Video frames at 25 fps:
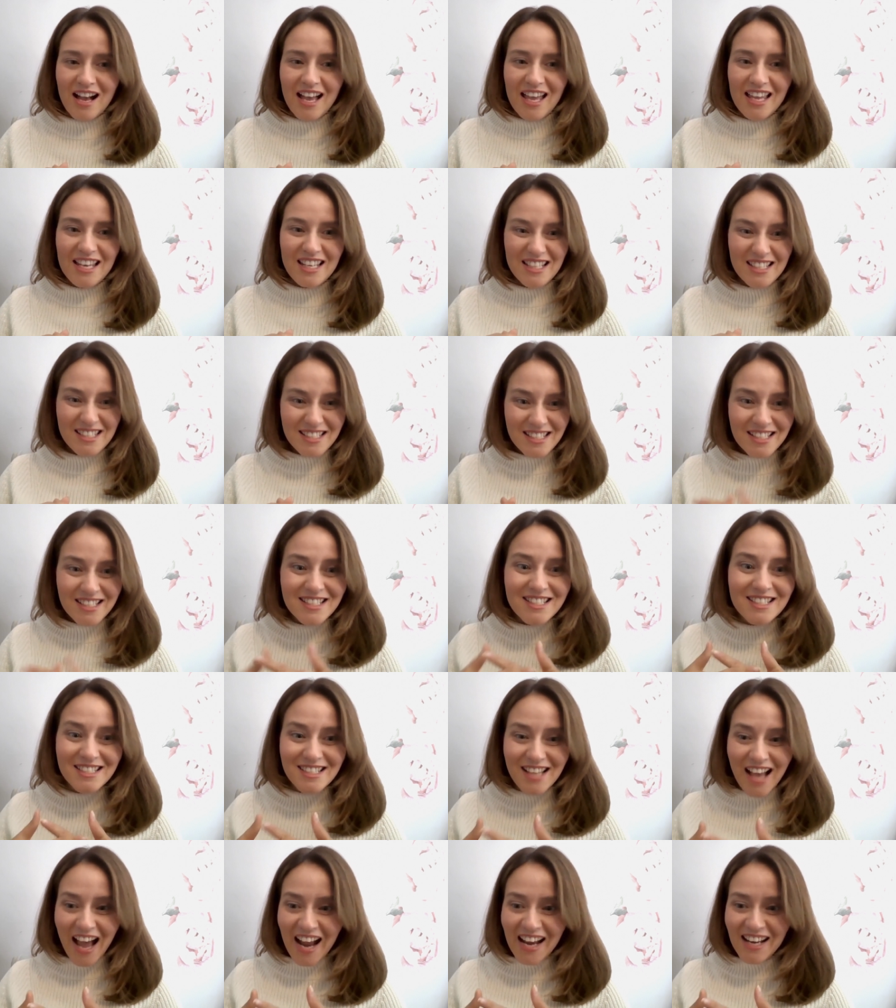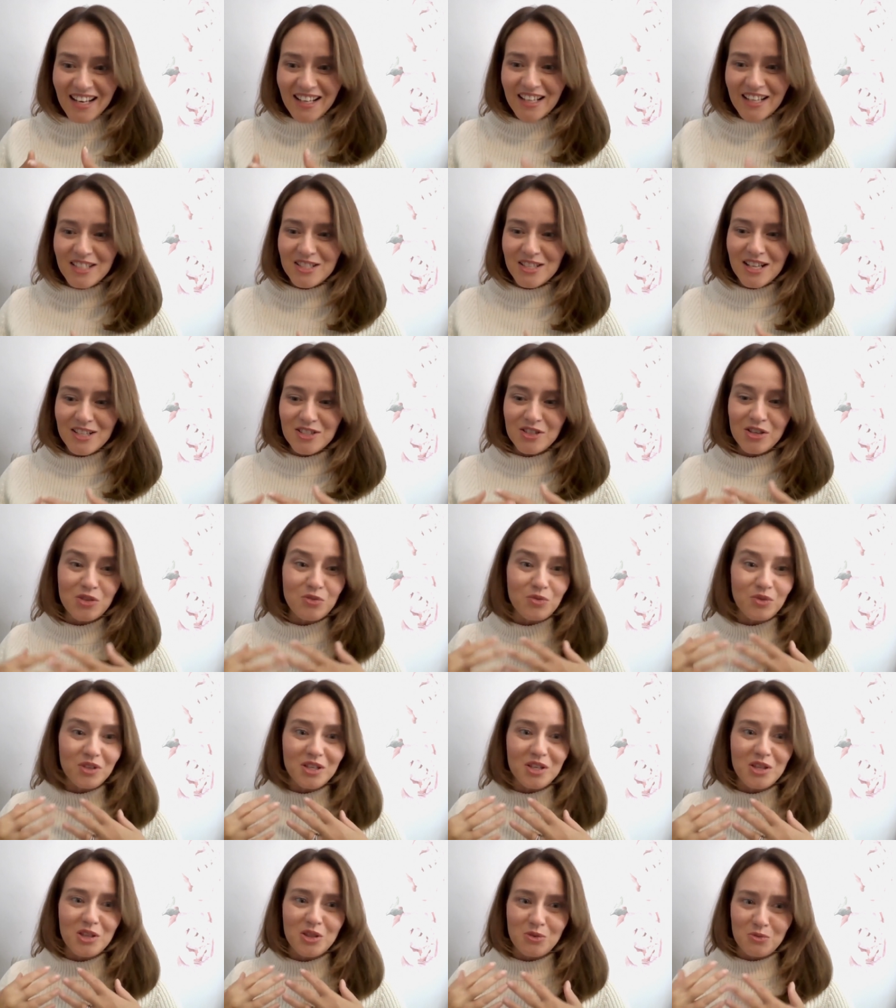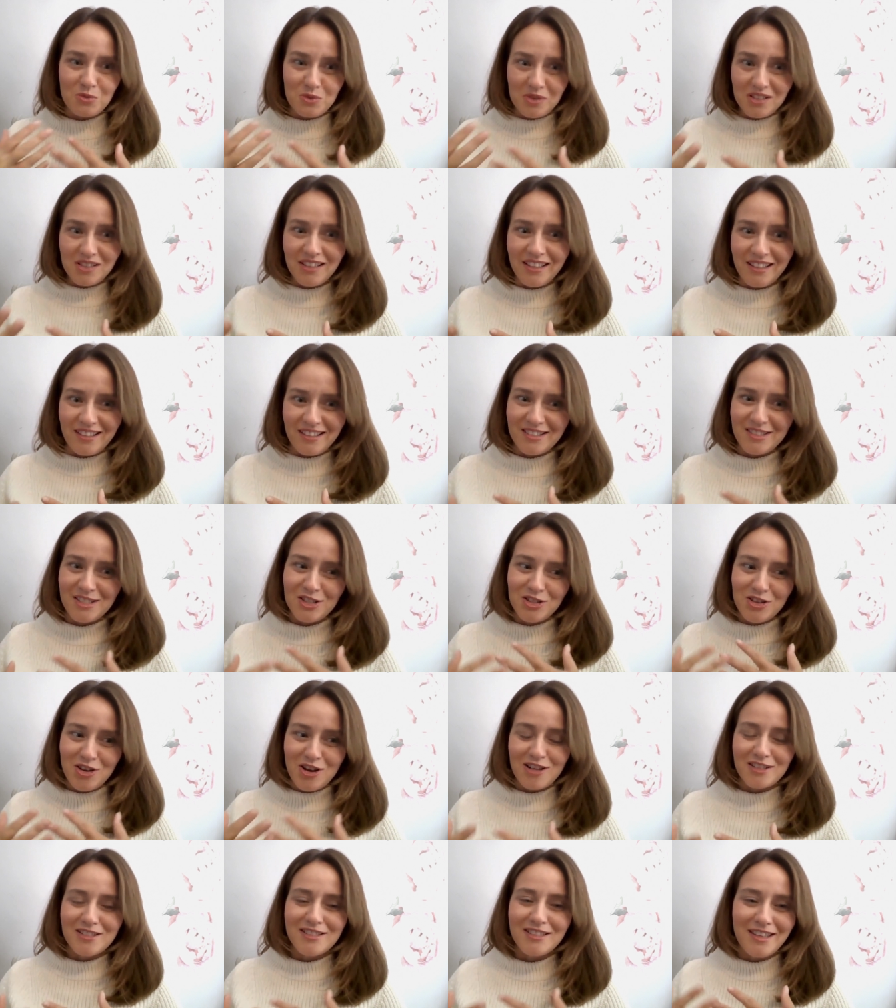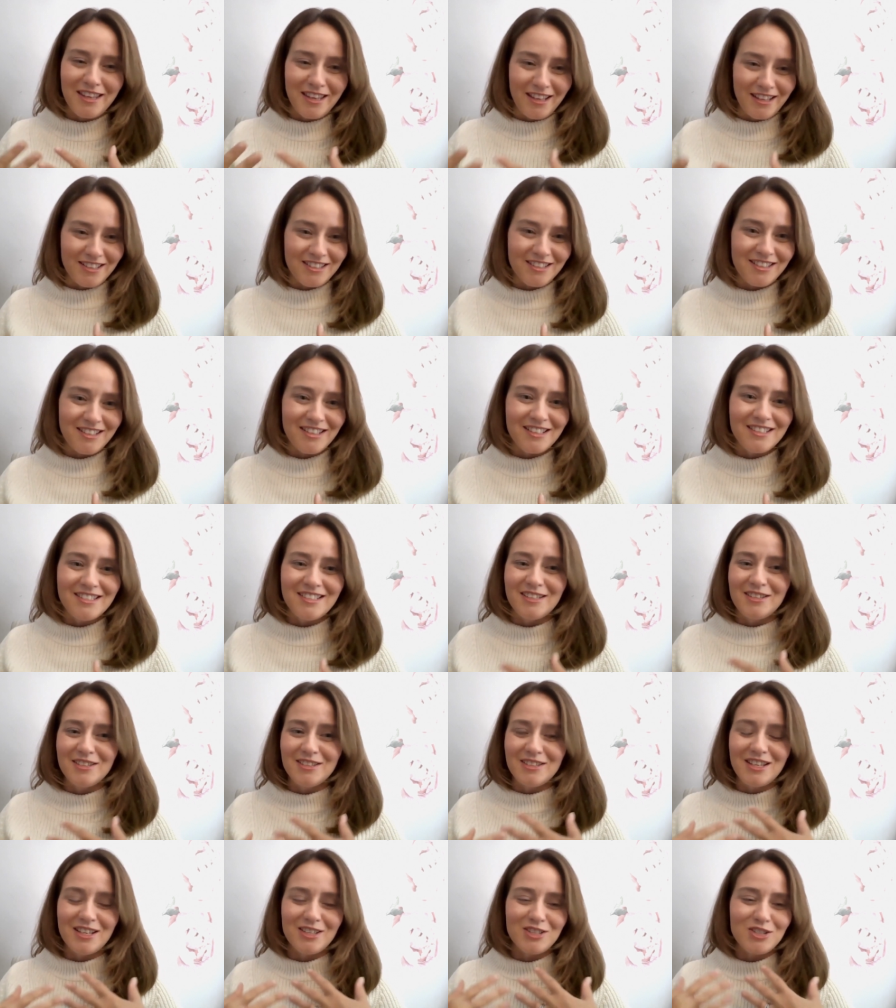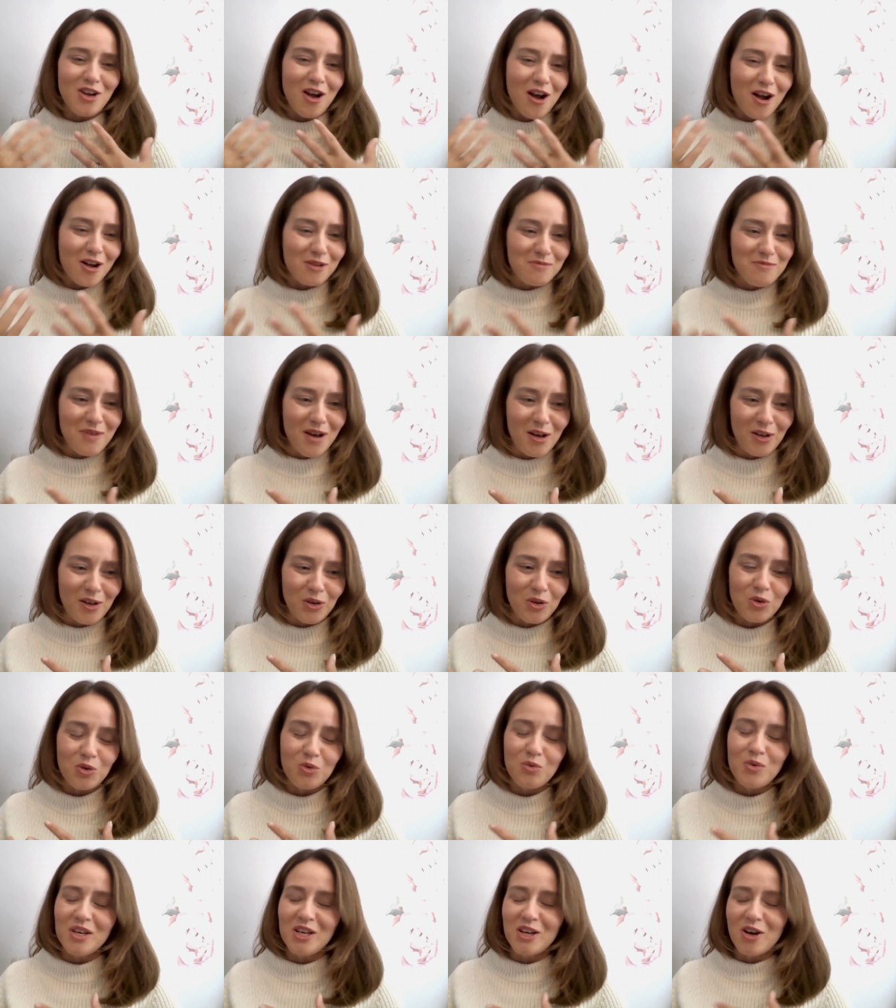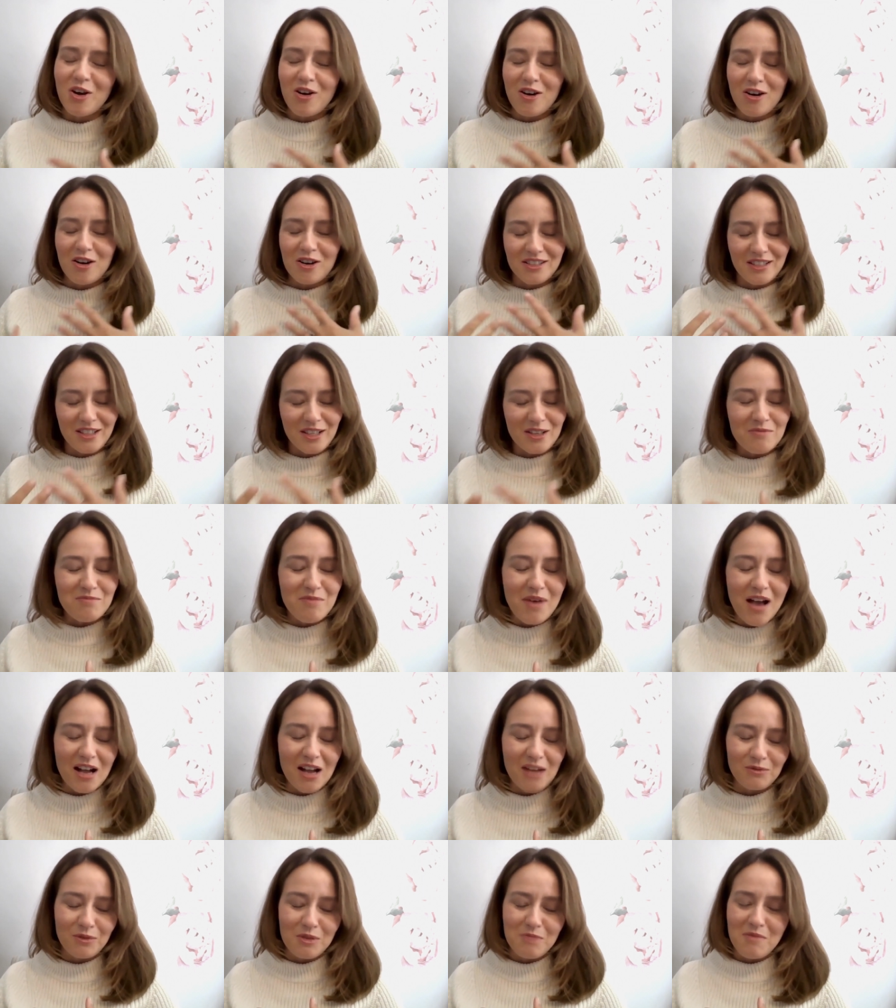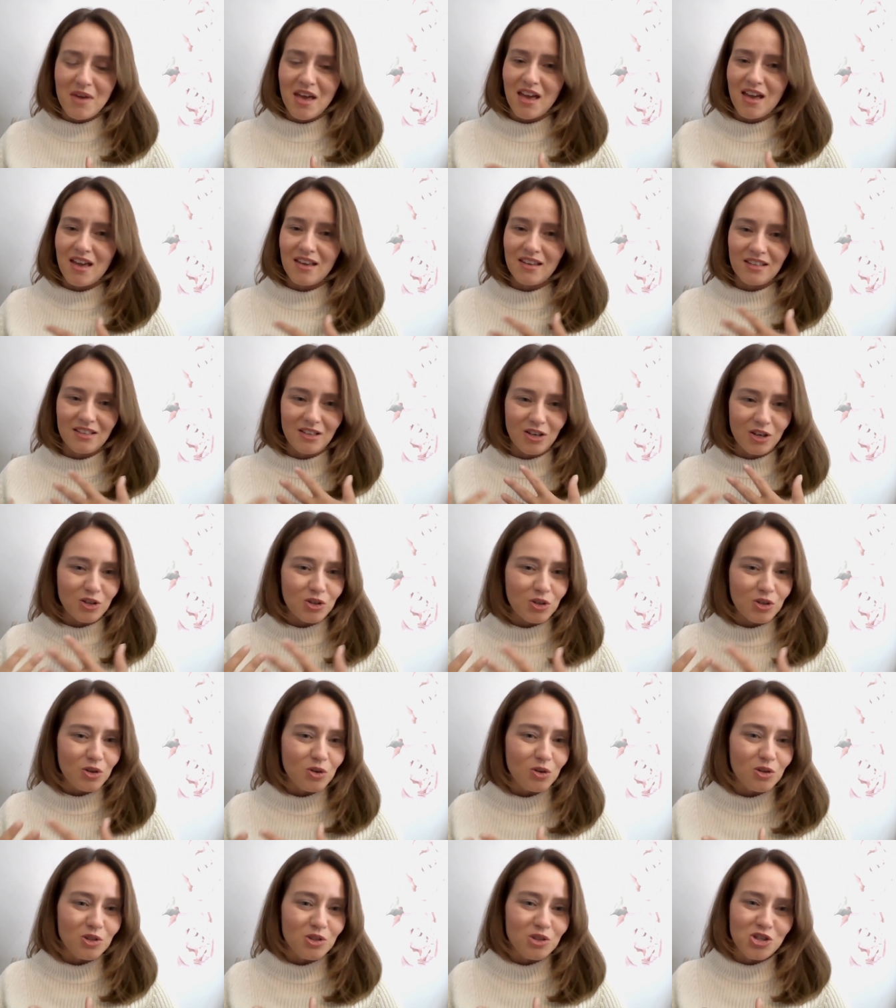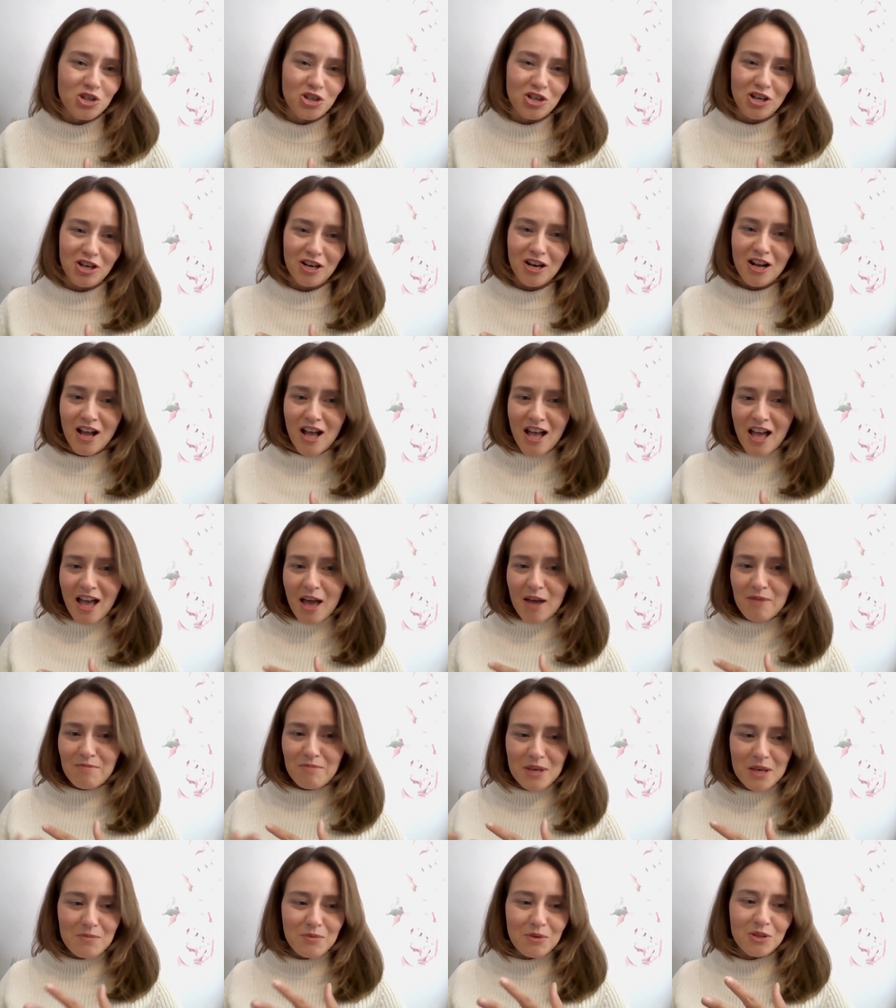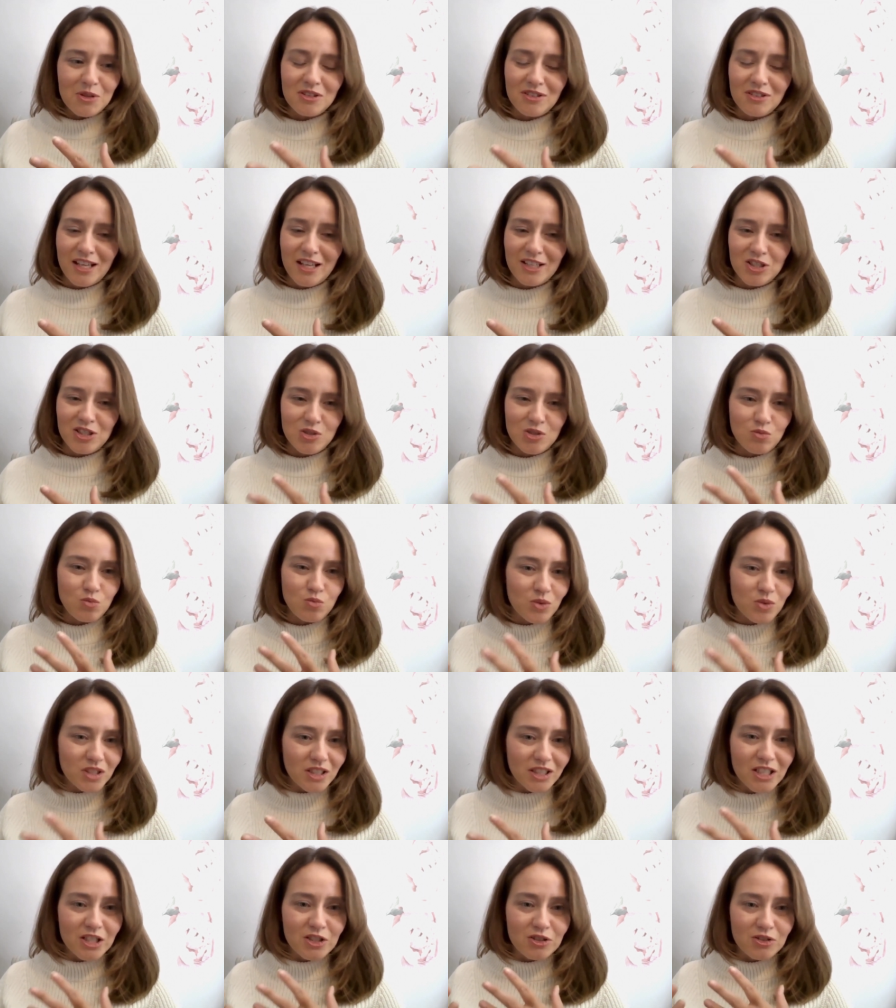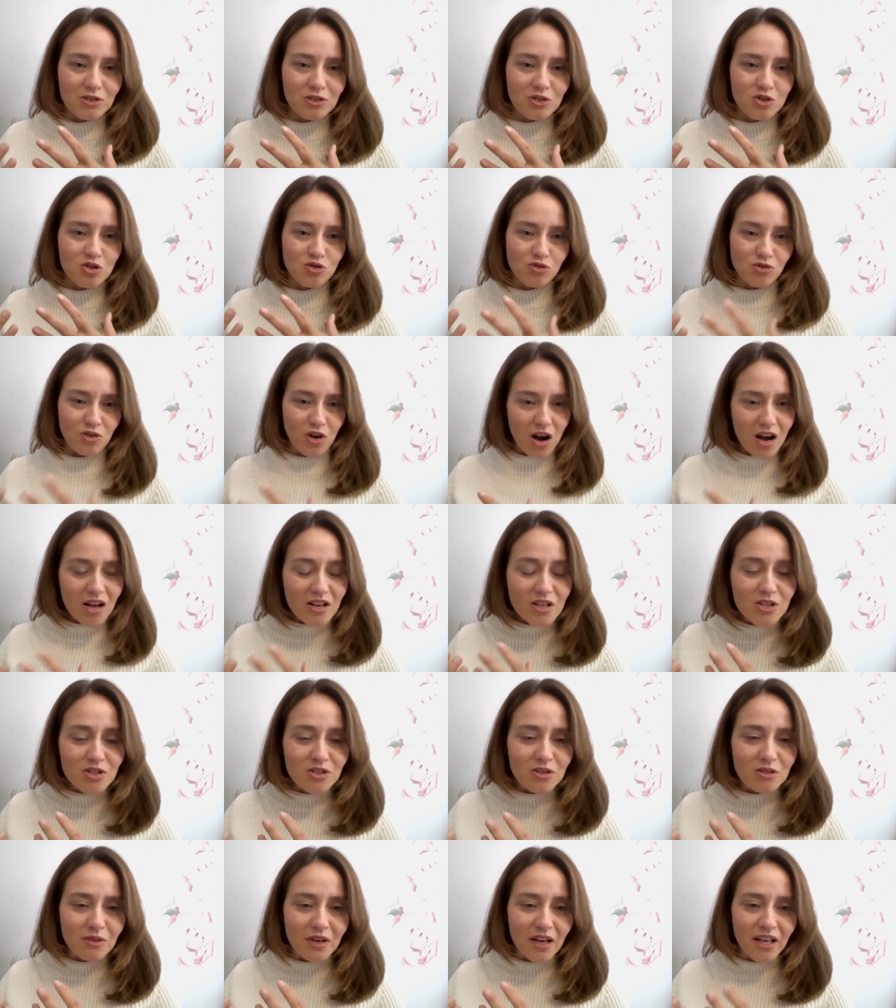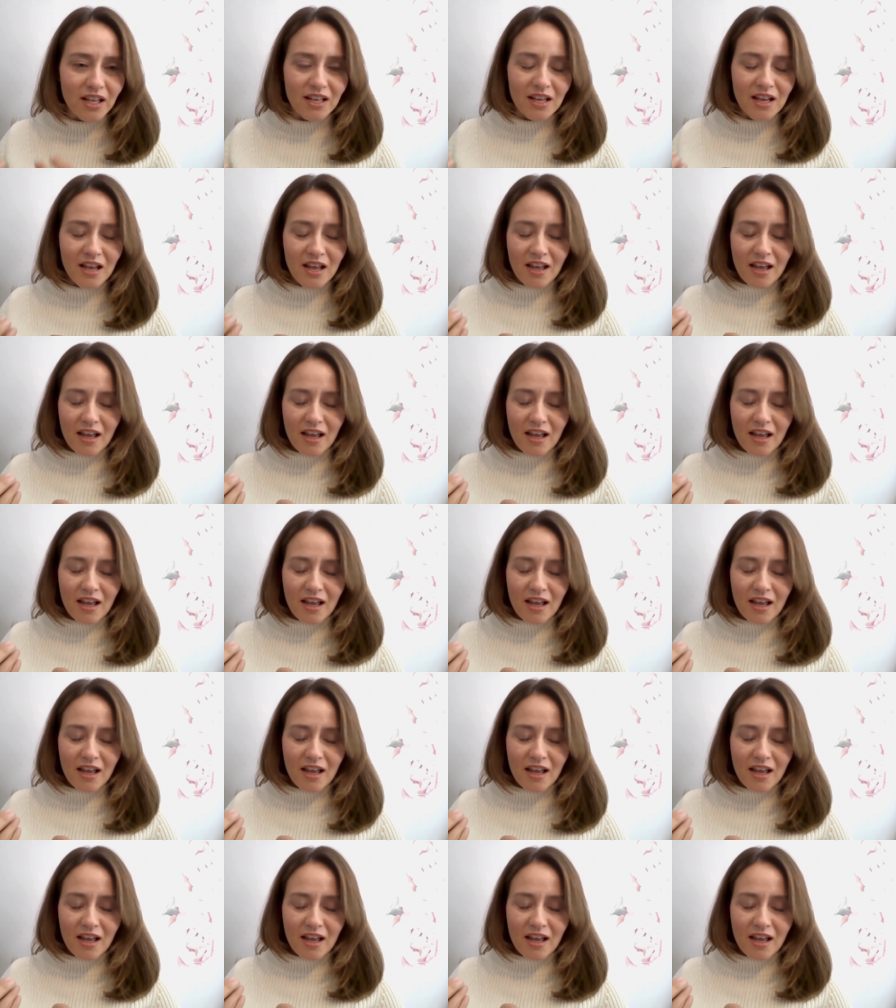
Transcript: And it's exciting. It's actually really thrilling to talk to candidates and, and talk about who we are and the impact we make and our culture. And people are like just really drawn to it.